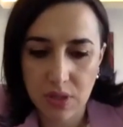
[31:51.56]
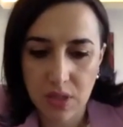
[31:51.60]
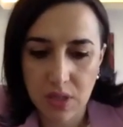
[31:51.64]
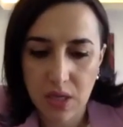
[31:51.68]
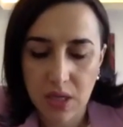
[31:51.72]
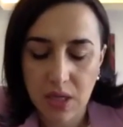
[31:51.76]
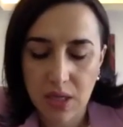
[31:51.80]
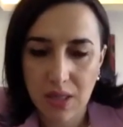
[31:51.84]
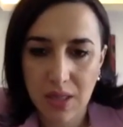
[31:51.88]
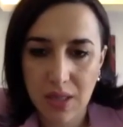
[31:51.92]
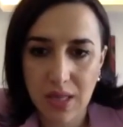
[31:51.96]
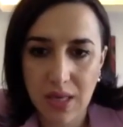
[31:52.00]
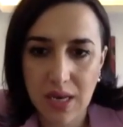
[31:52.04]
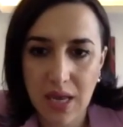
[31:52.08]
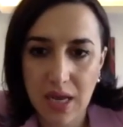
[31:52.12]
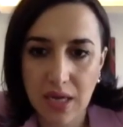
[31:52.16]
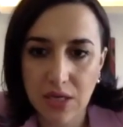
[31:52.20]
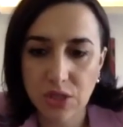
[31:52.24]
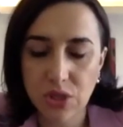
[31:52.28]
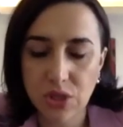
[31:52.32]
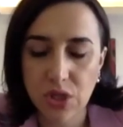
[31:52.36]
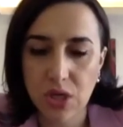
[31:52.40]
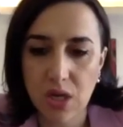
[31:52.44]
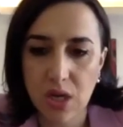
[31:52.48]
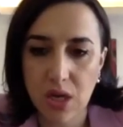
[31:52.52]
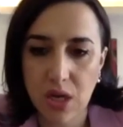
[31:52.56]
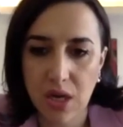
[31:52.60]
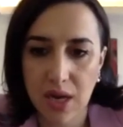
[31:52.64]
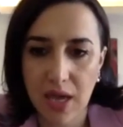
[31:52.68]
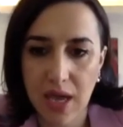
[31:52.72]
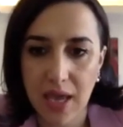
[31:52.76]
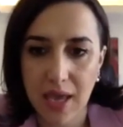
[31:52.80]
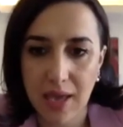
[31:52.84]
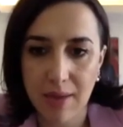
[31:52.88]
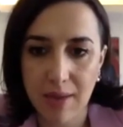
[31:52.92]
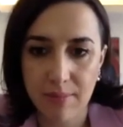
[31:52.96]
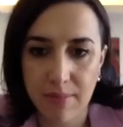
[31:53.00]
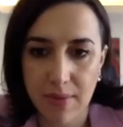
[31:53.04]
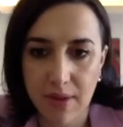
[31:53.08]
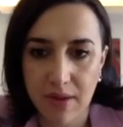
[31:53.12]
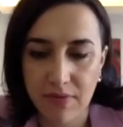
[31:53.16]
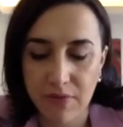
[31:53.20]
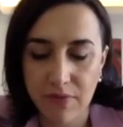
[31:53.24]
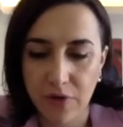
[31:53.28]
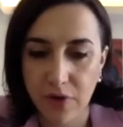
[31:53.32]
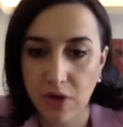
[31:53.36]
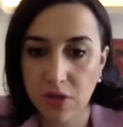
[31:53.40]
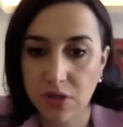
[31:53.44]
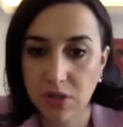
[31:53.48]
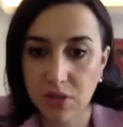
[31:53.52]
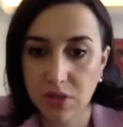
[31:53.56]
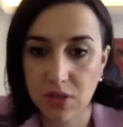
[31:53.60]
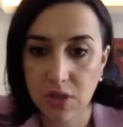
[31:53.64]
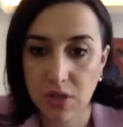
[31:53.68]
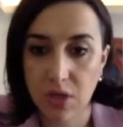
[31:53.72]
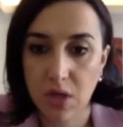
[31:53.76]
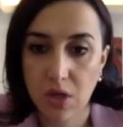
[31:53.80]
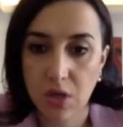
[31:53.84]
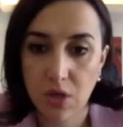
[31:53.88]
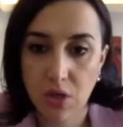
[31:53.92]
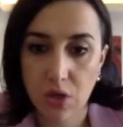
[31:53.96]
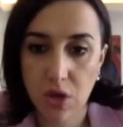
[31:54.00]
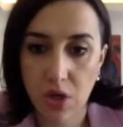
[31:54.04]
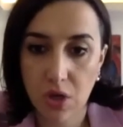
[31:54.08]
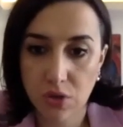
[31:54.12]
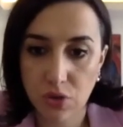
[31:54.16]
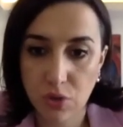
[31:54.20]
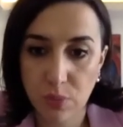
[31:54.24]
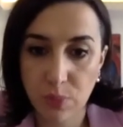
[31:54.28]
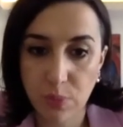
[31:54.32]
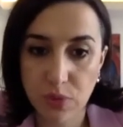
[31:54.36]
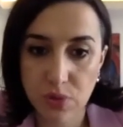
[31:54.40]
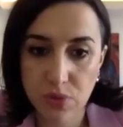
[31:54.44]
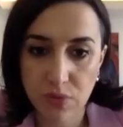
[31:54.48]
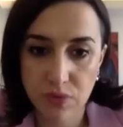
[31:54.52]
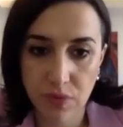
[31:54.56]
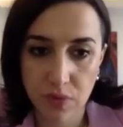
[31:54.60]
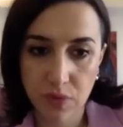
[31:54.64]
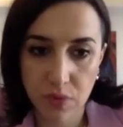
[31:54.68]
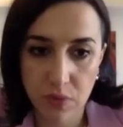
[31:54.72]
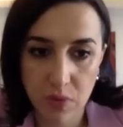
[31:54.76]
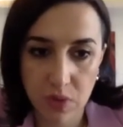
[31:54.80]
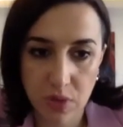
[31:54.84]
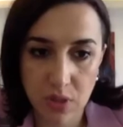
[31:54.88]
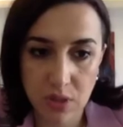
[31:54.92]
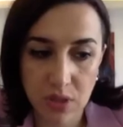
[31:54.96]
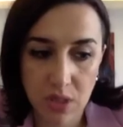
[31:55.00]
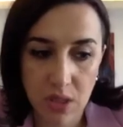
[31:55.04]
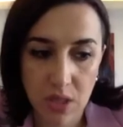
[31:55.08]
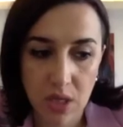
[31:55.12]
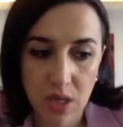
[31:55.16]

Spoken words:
the national aim first to push forward.